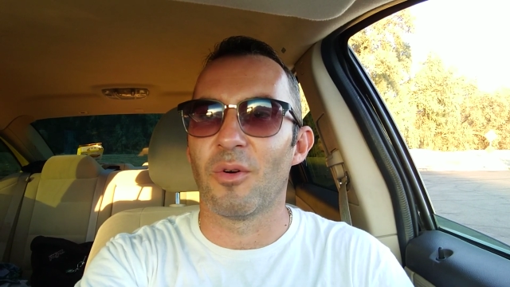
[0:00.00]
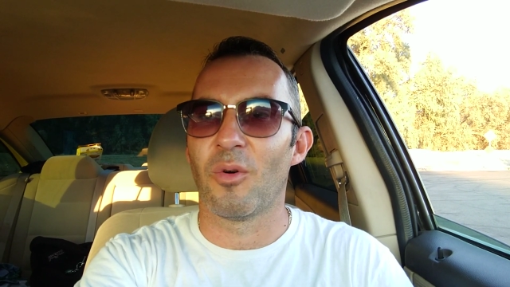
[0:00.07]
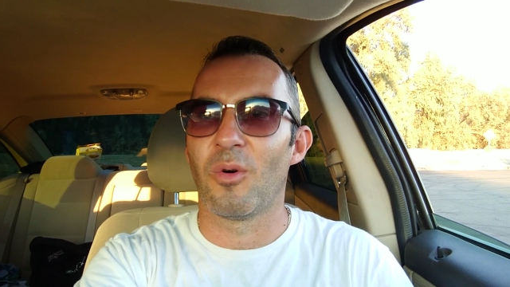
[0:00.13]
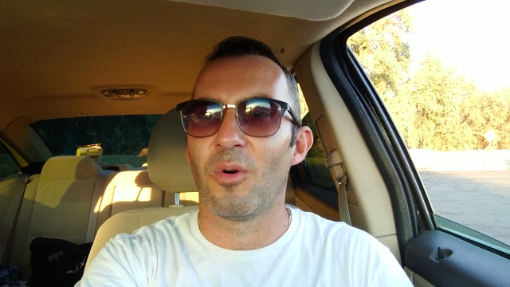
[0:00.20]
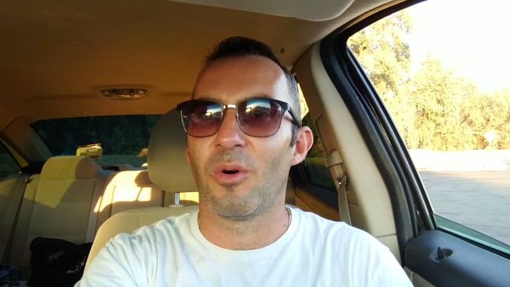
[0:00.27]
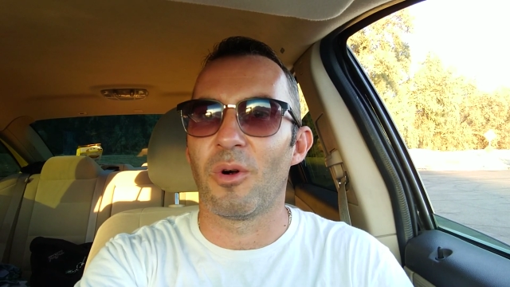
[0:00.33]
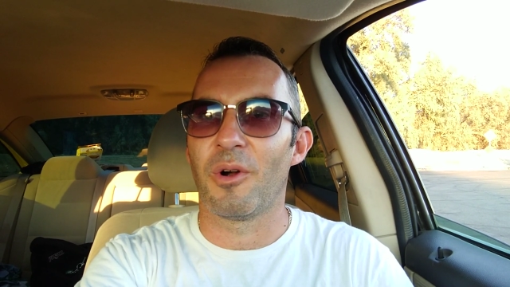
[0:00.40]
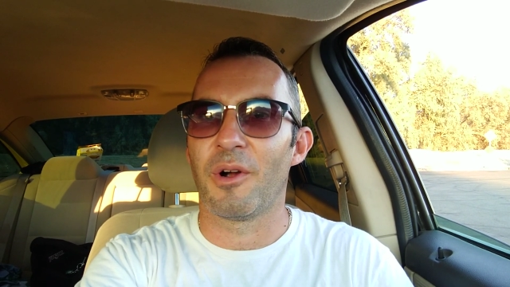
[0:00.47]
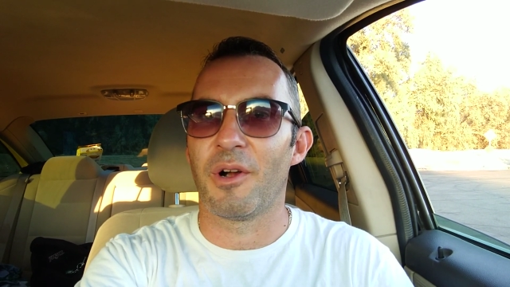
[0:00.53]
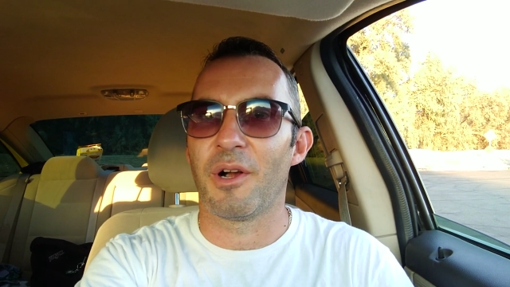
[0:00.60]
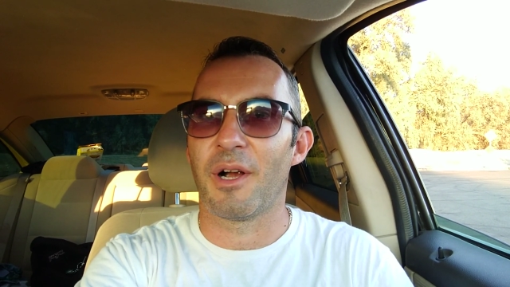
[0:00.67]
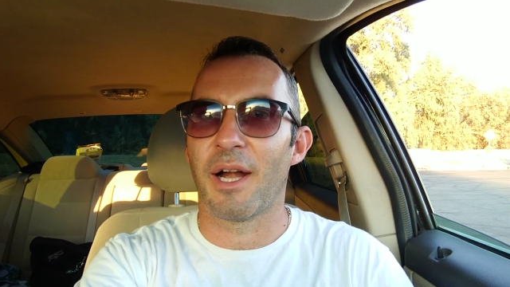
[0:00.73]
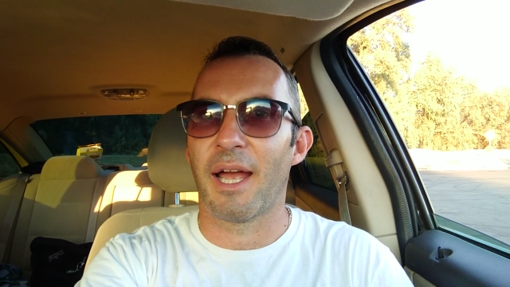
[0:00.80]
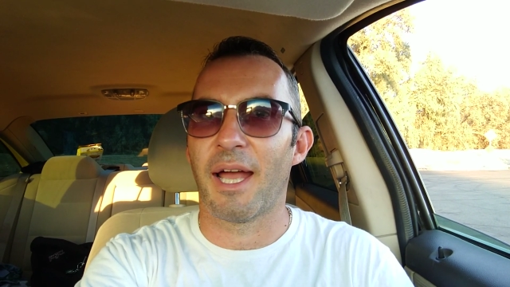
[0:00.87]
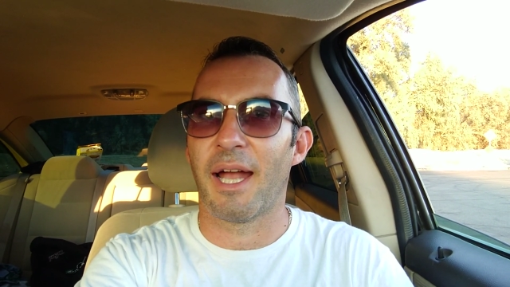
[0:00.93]

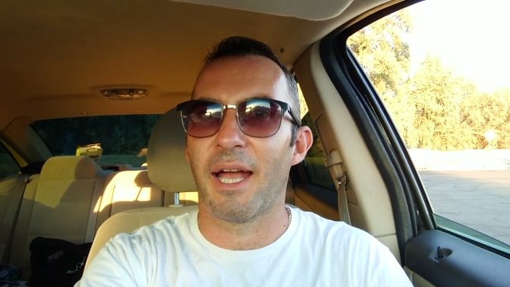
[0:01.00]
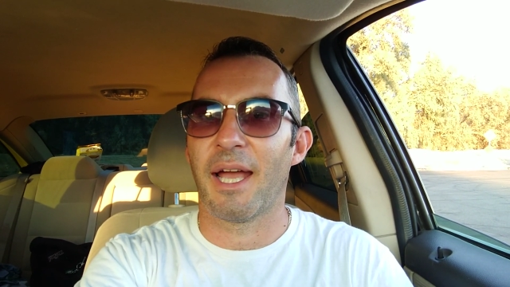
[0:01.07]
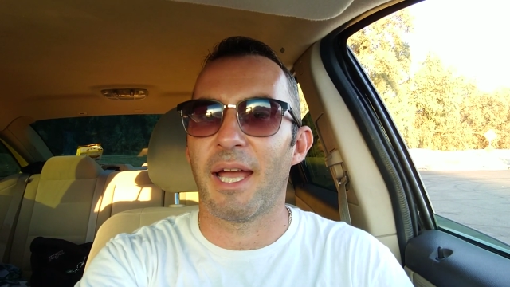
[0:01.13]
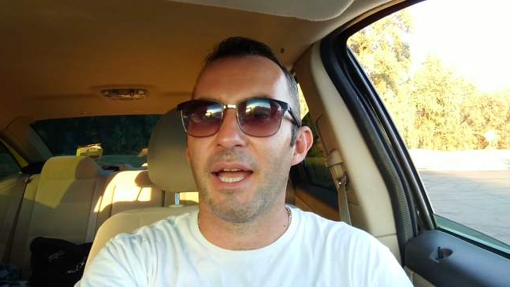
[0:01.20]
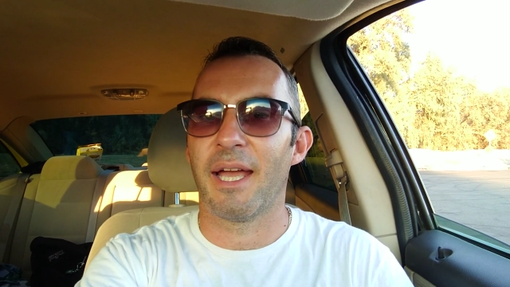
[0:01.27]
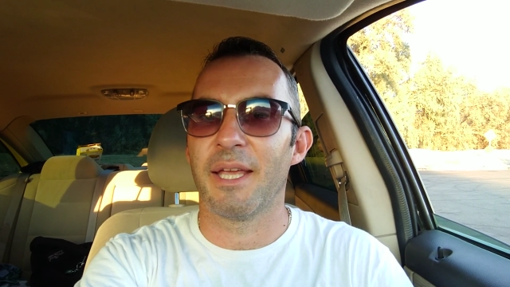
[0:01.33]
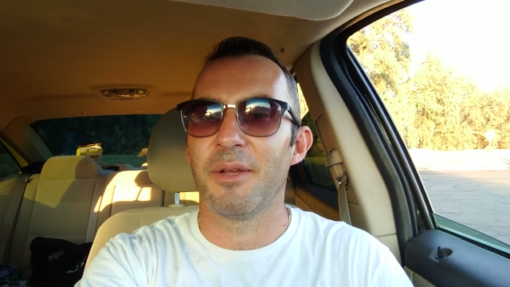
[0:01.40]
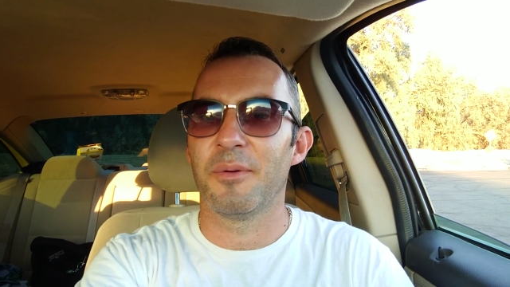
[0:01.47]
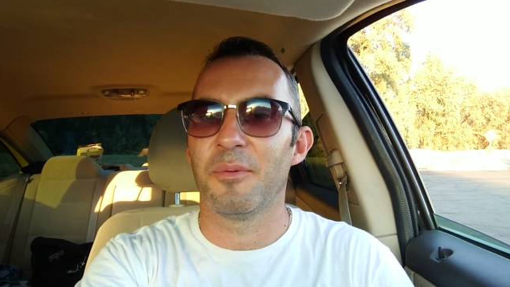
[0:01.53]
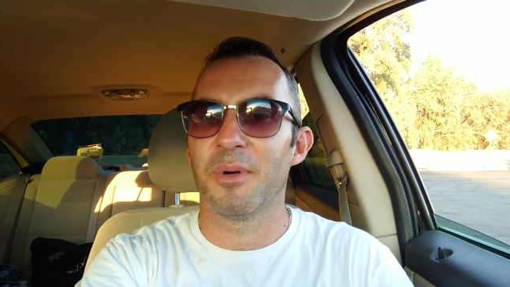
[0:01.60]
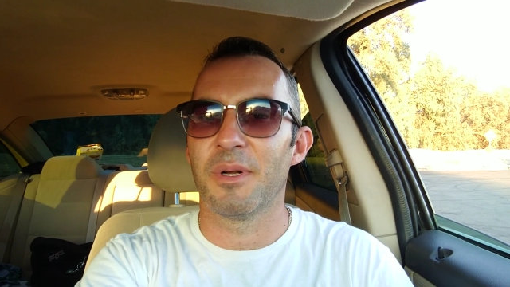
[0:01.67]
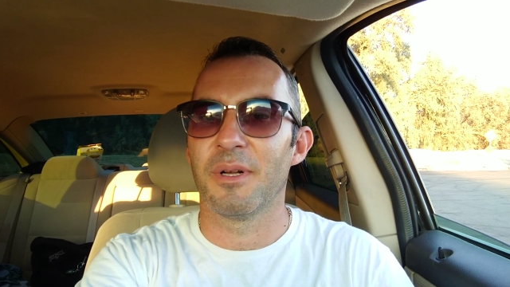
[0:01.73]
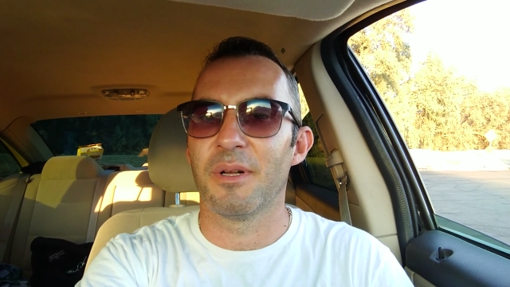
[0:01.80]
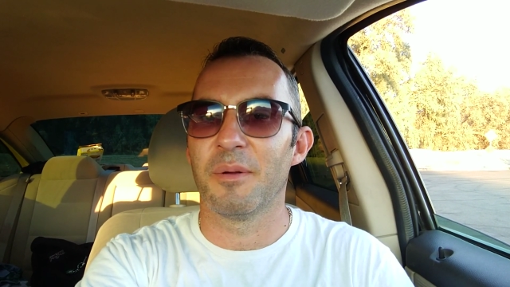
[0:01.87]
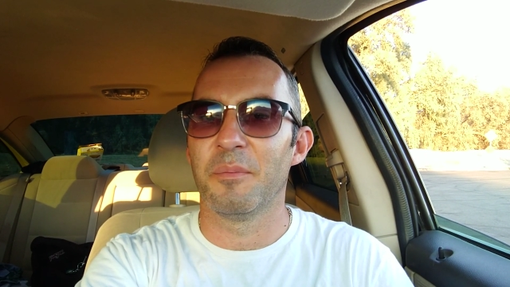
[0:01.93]
or I
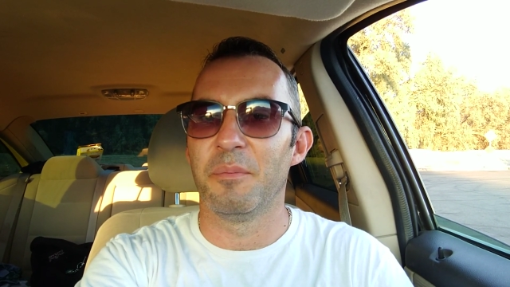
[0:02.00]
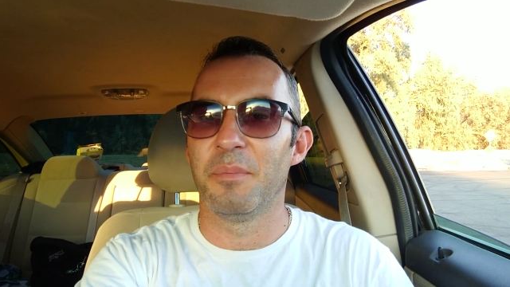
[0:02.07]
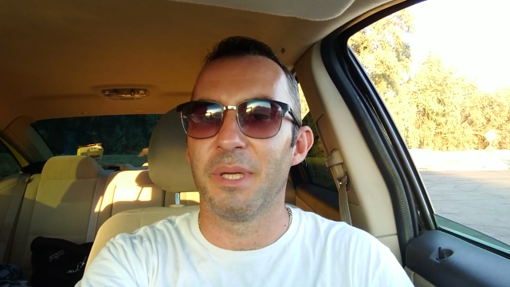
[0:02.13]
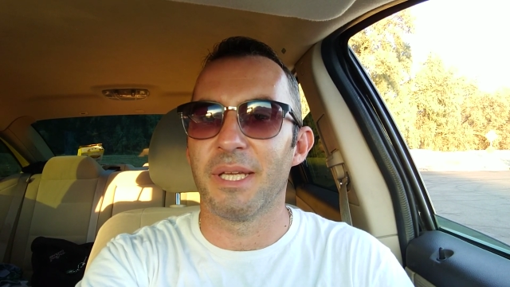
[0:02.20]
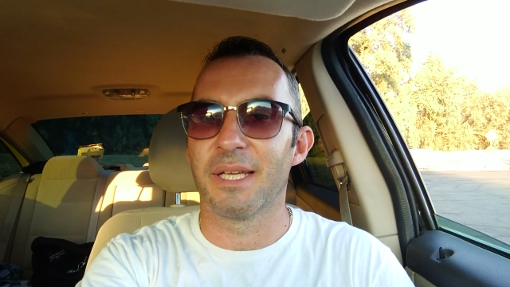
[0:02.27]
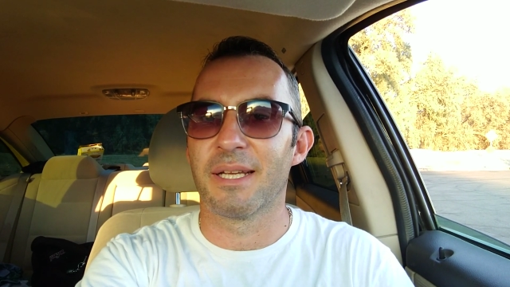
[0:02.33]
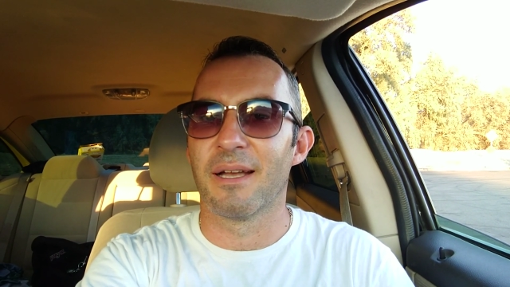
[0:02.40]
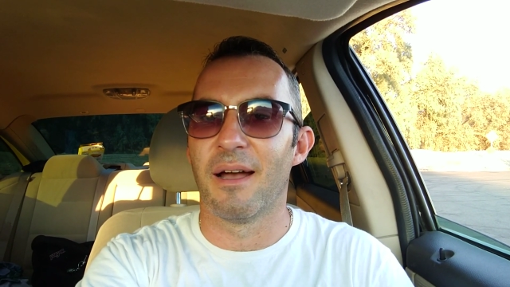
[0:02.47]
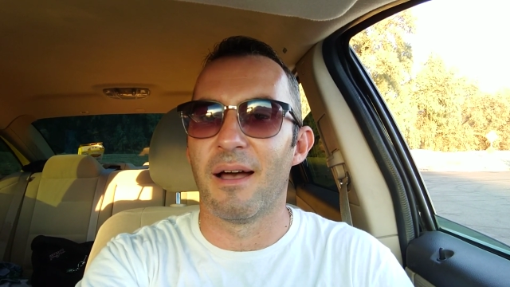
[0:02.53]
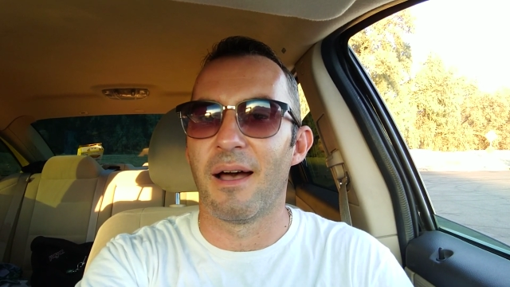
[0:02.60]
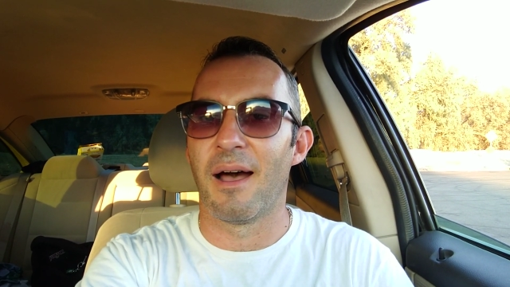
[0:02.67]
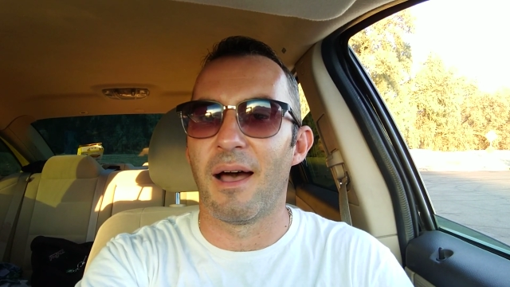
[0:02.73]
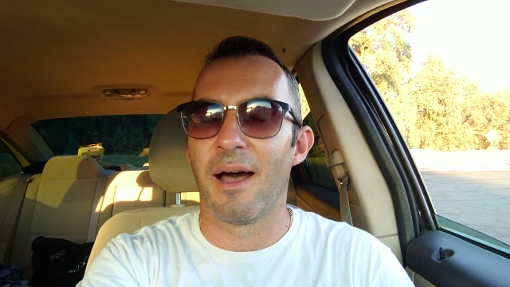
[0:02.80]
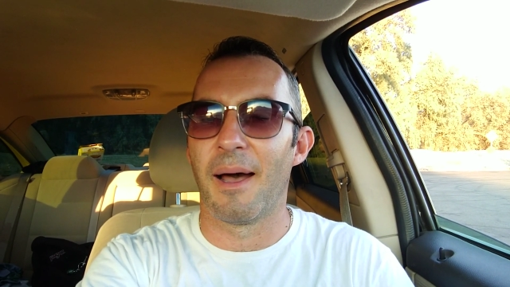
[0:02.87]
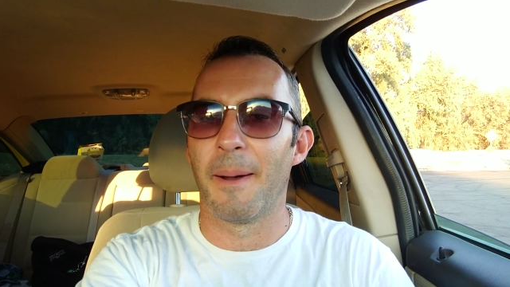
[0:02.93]
will
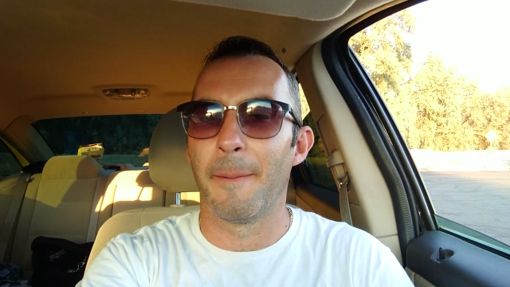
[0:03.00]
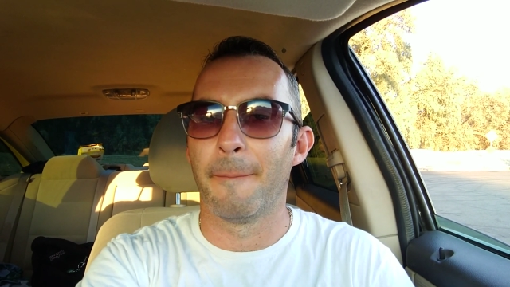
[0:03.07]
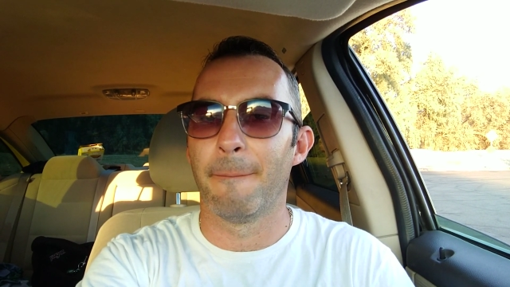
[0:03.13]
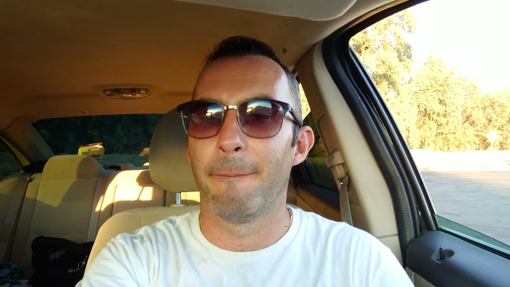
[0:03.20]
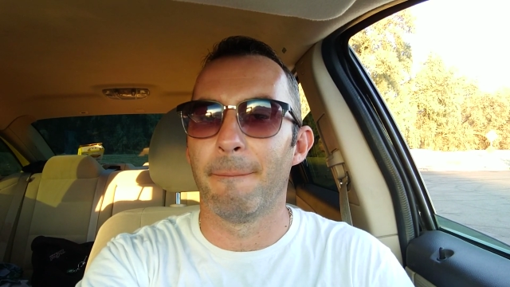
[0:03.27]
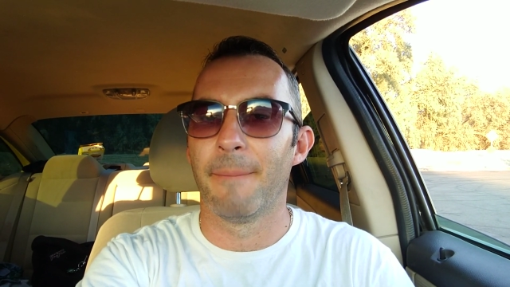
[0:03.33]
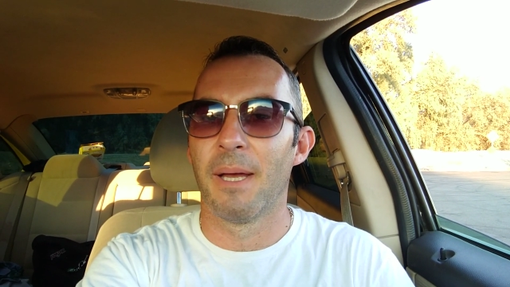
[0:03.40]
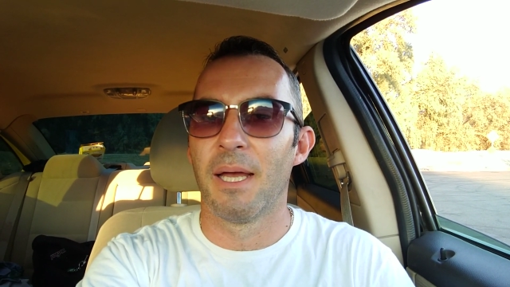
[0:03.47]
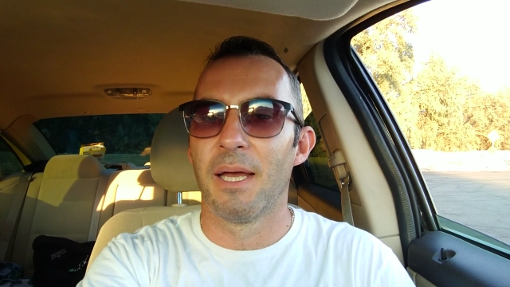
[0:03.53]
become